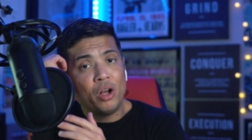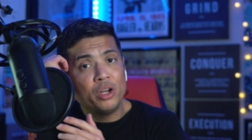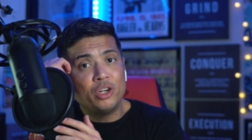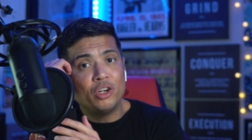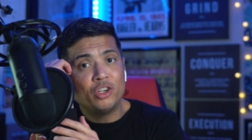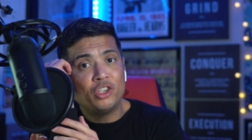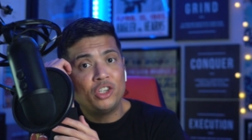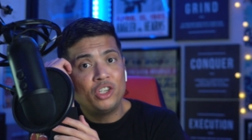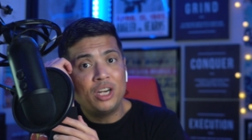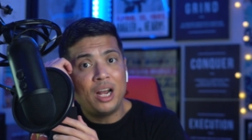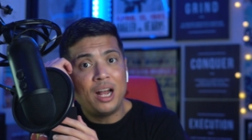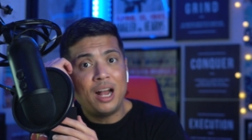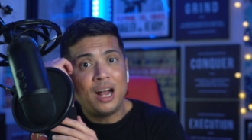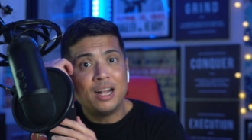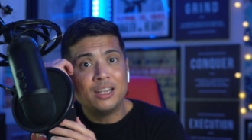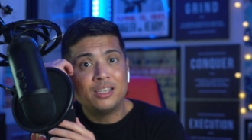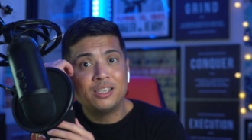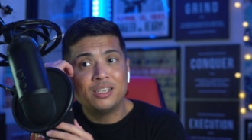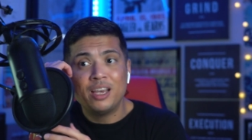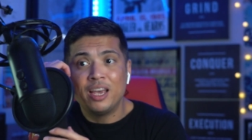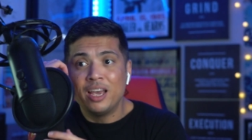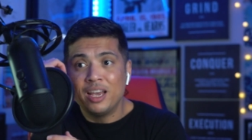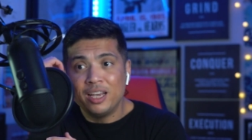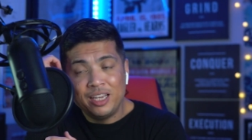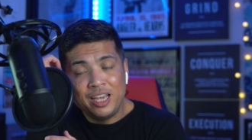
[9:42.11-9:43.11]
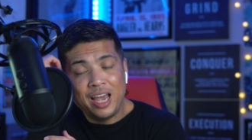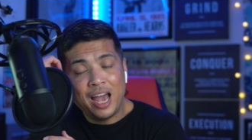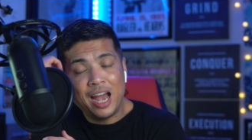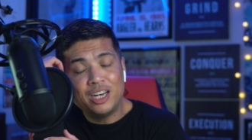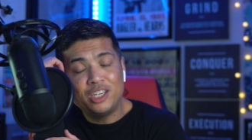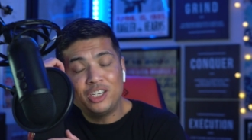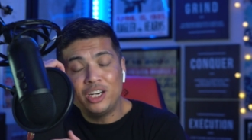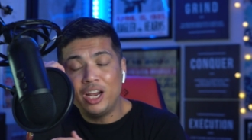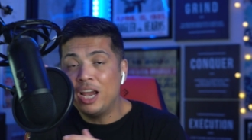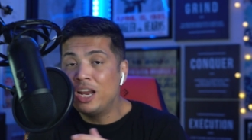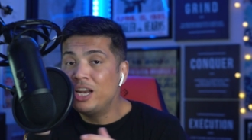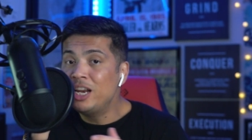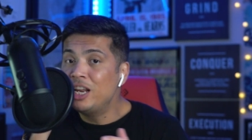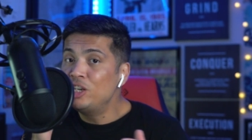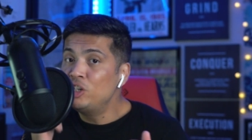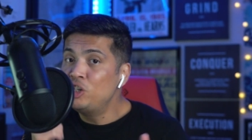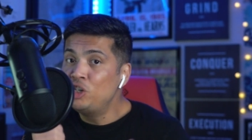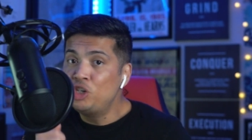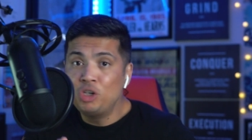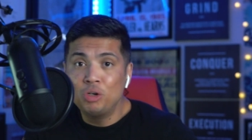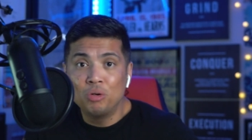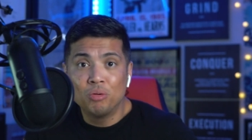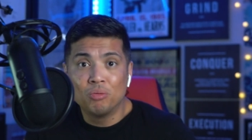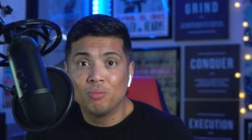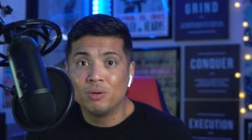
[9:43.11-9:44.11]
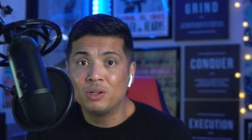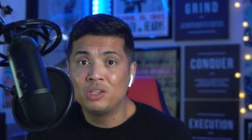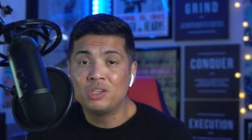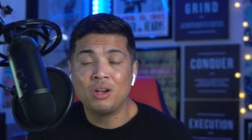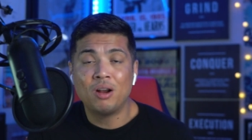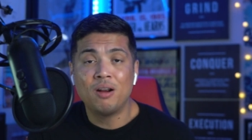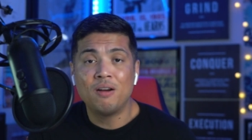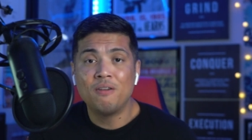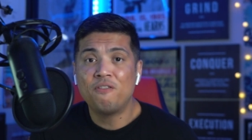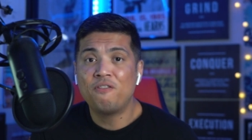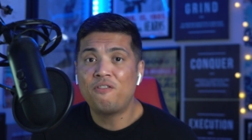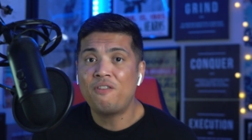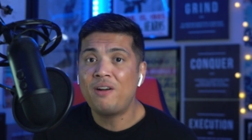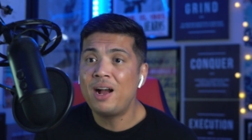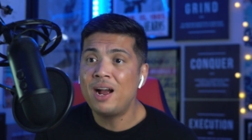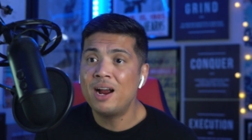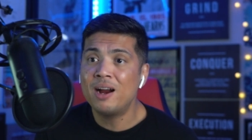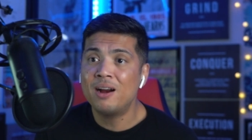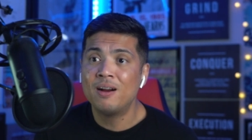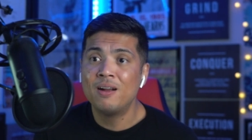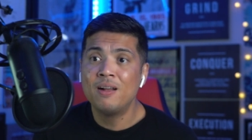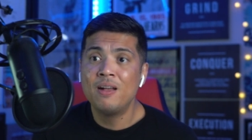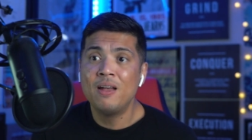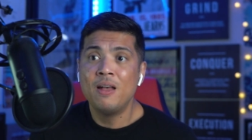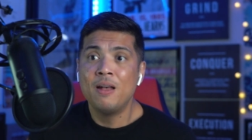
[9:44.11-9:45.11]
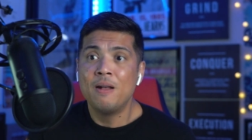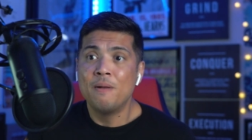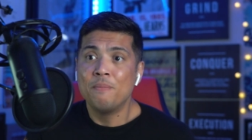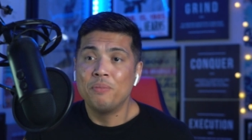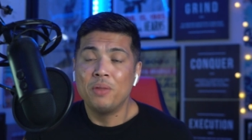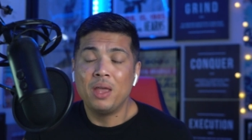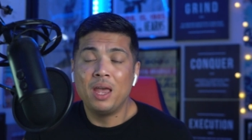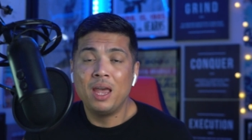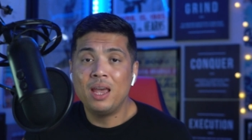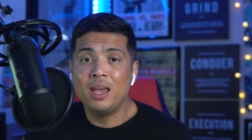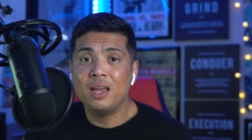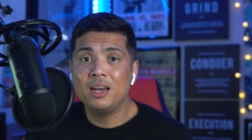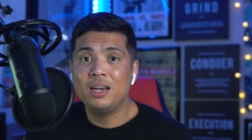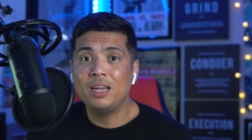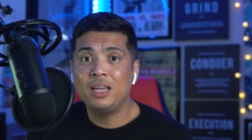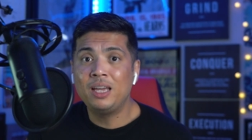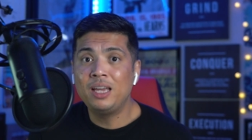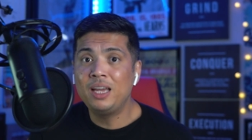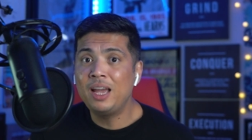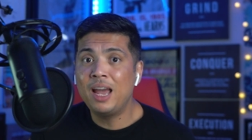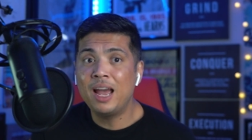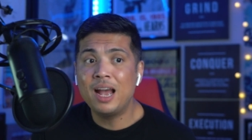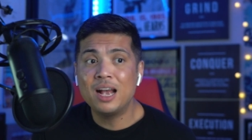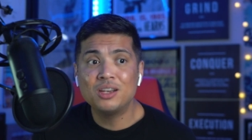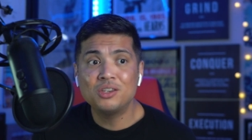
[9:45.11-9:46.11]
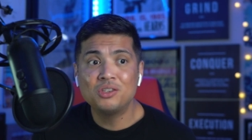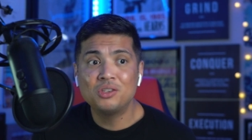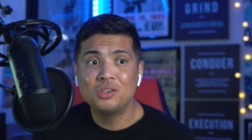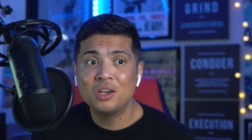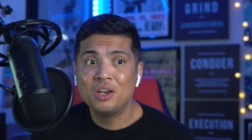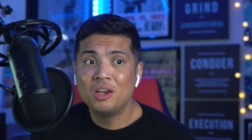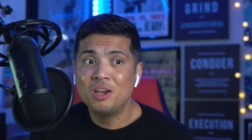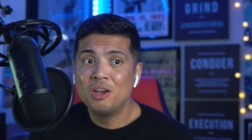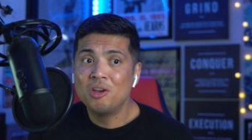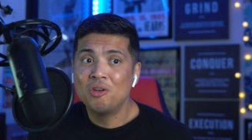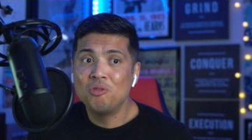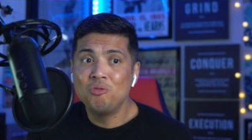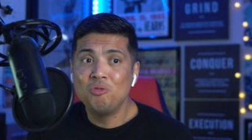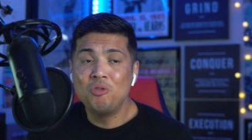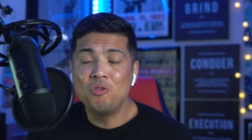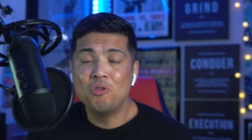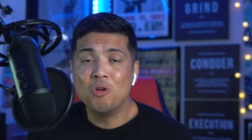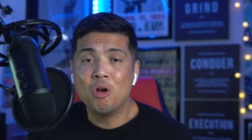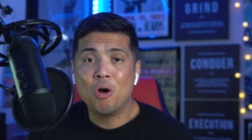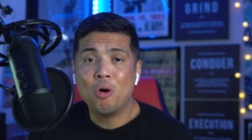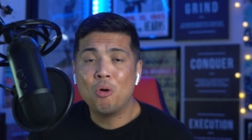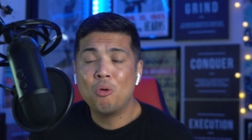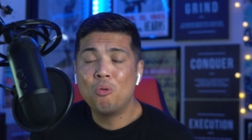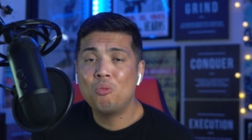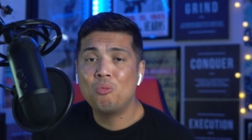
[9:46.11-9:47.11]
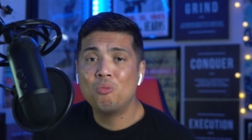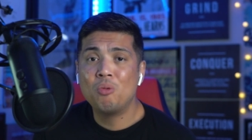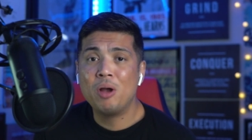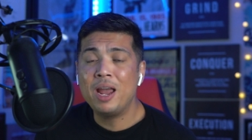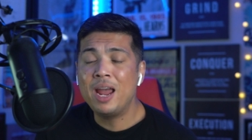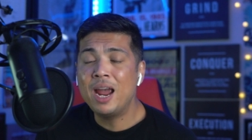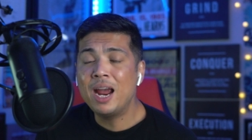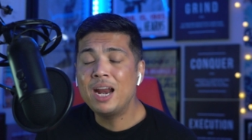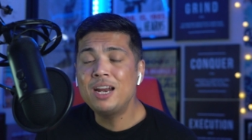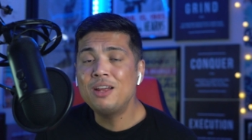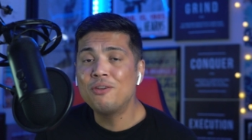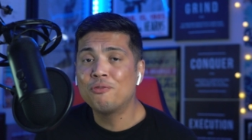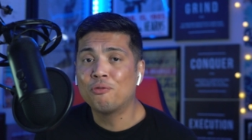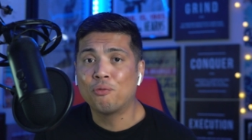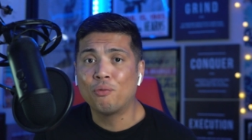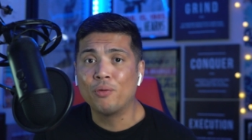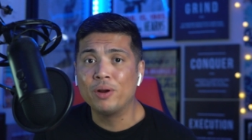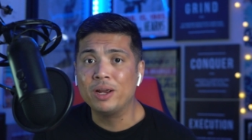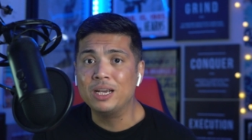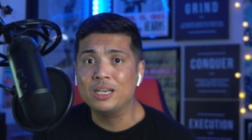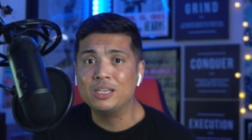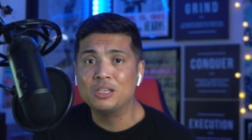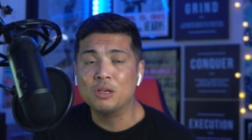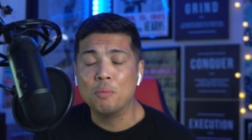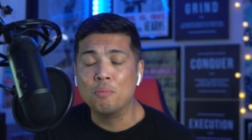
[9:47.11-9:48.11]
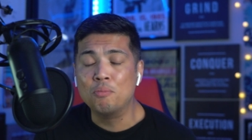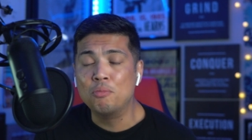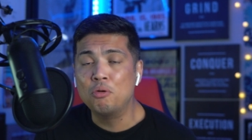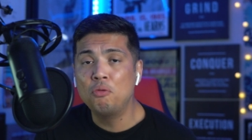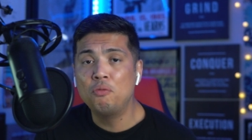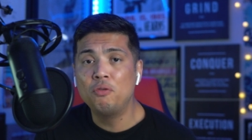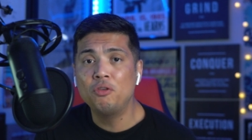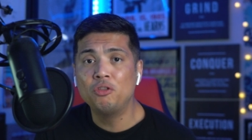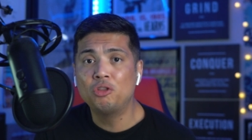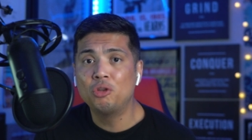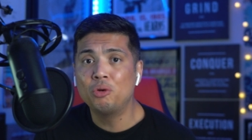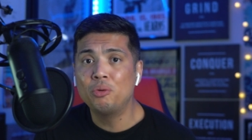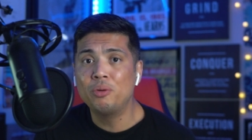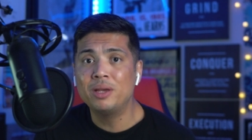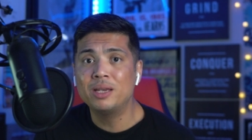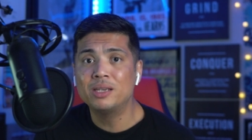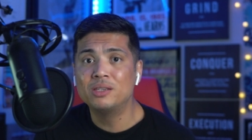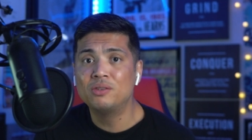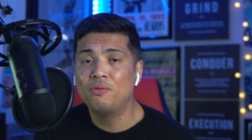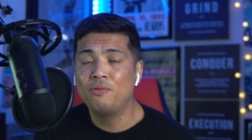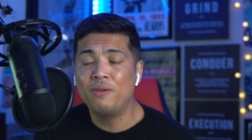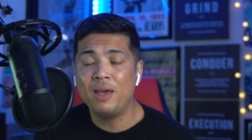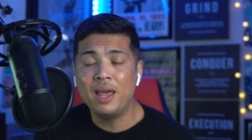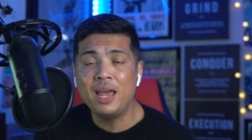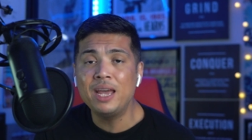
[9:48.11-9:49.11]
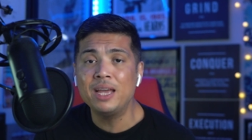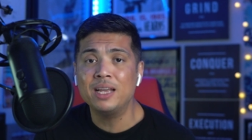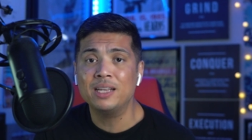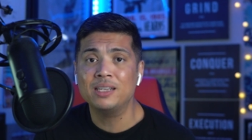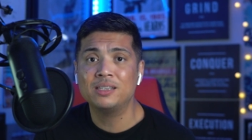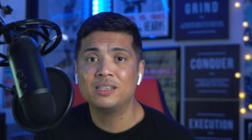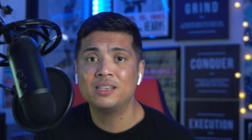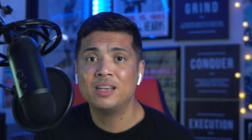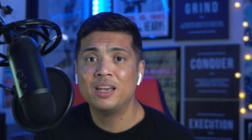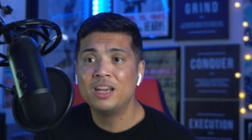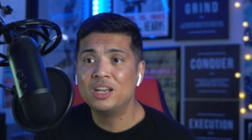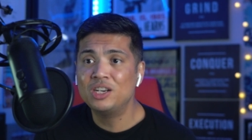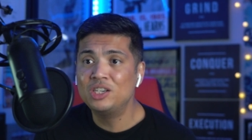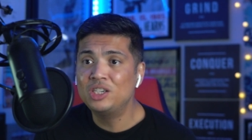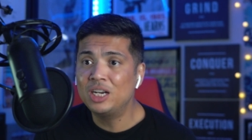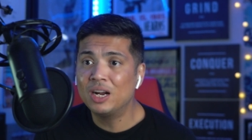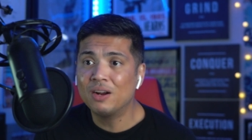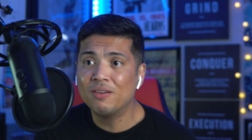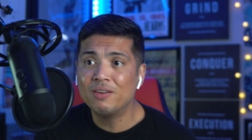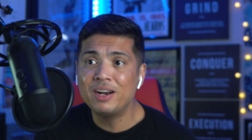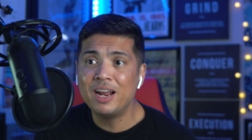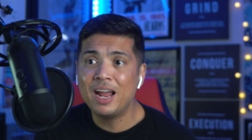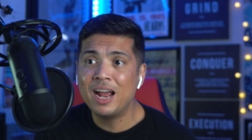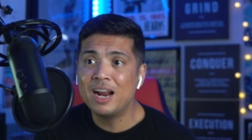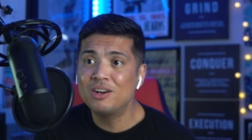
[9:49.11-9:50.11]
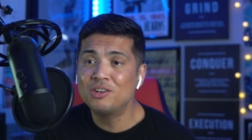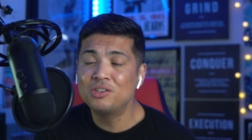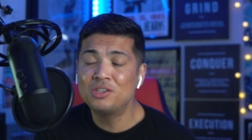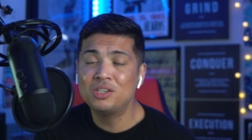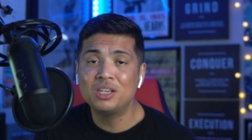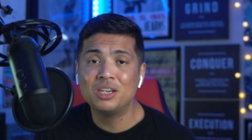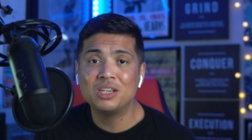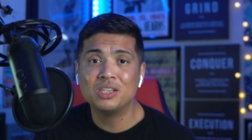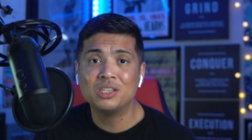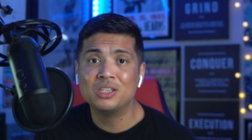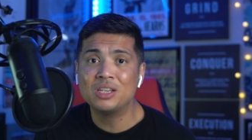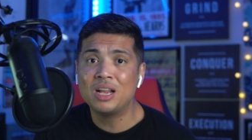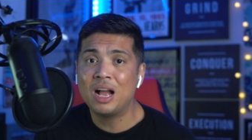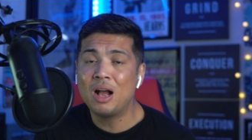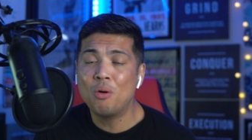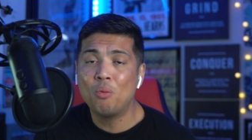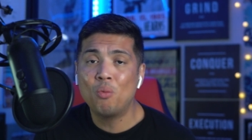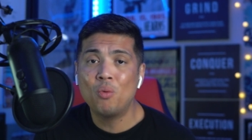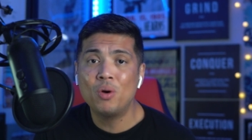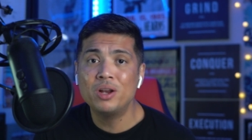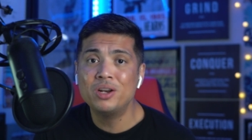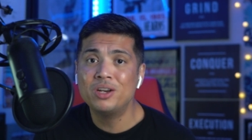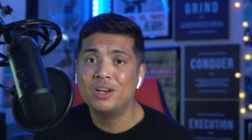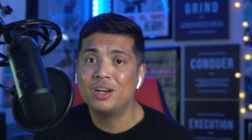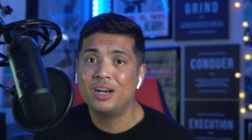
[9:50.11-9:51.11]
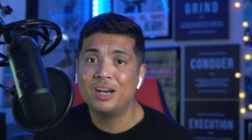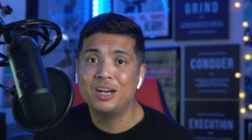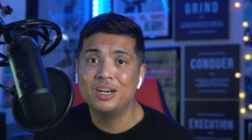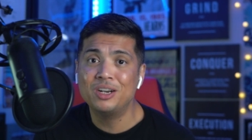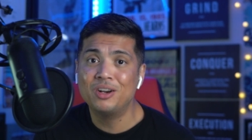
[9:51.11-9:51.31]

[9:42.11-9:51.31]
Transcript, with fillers: all your shots, catch and then shoot return fire. And he has you know, antifreeze moving through his veins. Jared Anderson is not one to